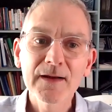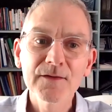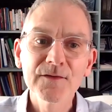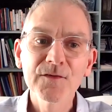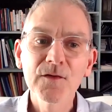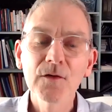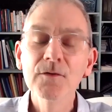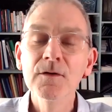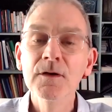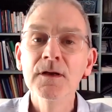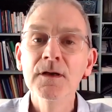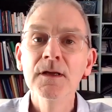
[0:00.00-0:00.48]

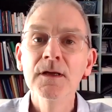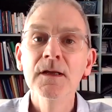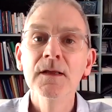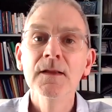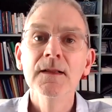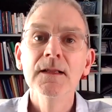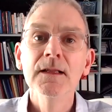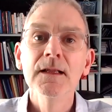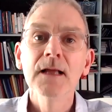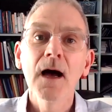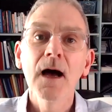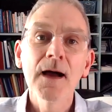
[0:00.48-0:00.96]
So
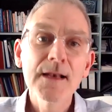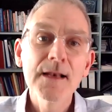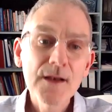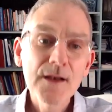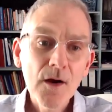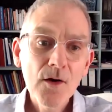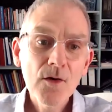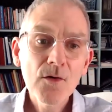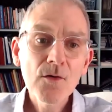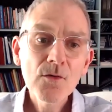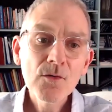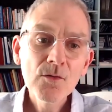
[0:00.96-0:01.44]
I
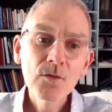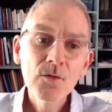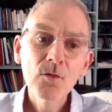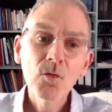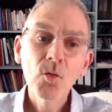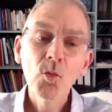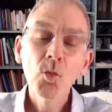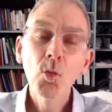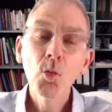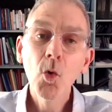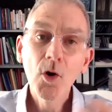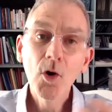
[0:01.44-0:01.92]
know
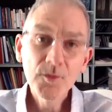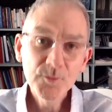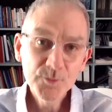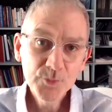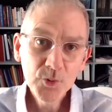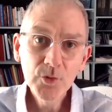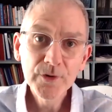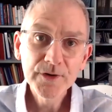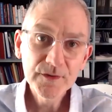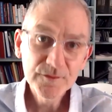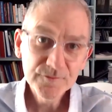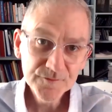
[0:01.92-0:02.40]
one
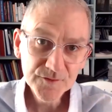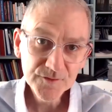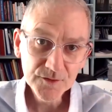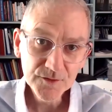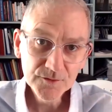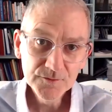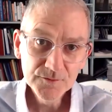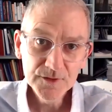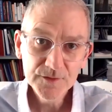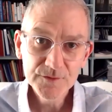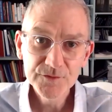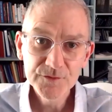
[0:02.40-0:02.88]
point of
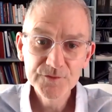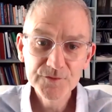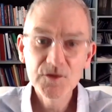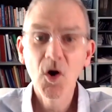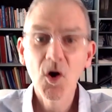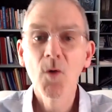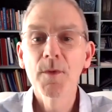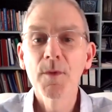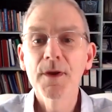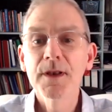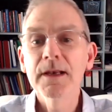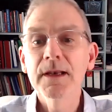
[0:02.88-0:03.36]
view that's
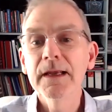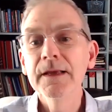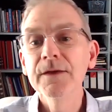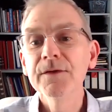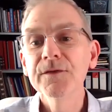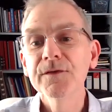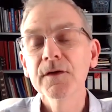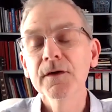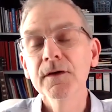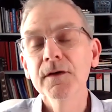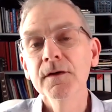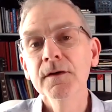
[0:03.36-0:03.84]
common
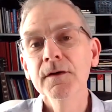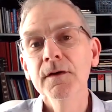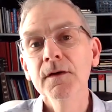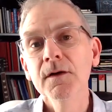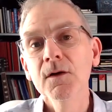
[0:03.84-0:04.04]
is that